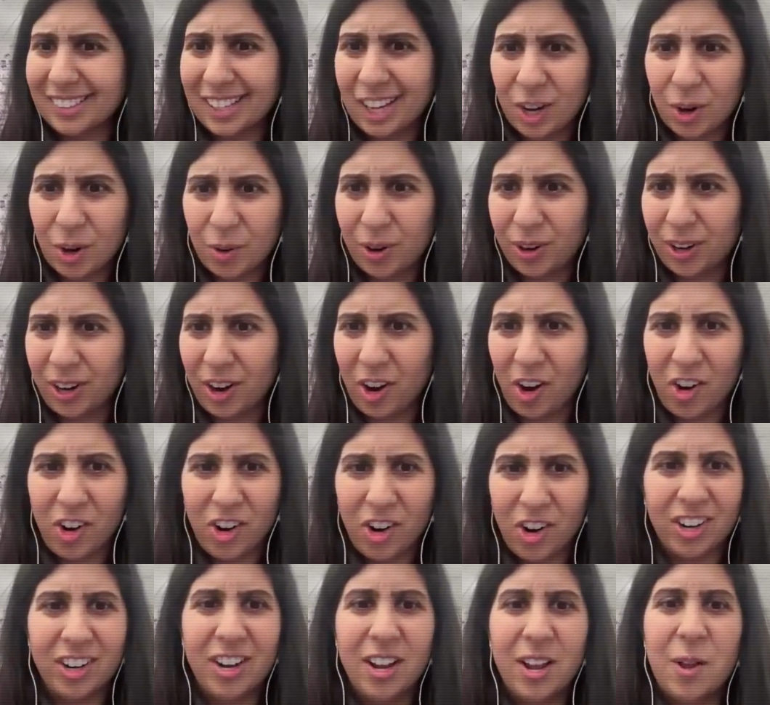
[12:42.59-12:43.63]
You know,
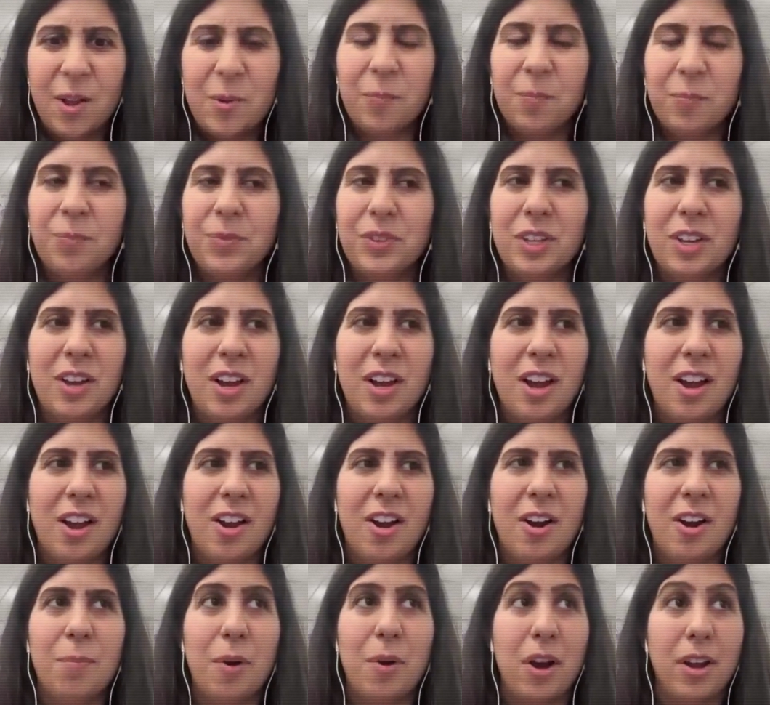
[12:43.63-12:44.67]

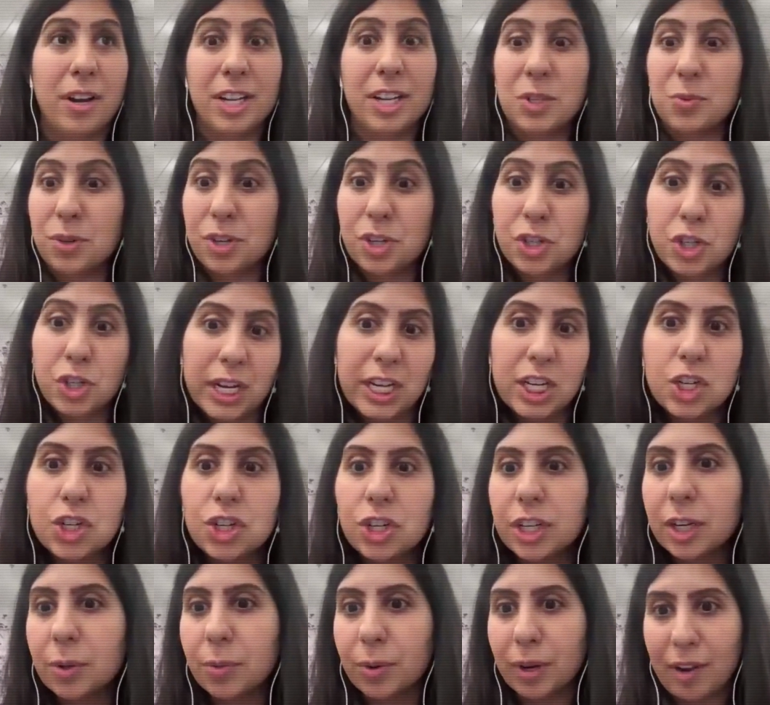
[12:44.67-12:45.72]
our bodies were changing.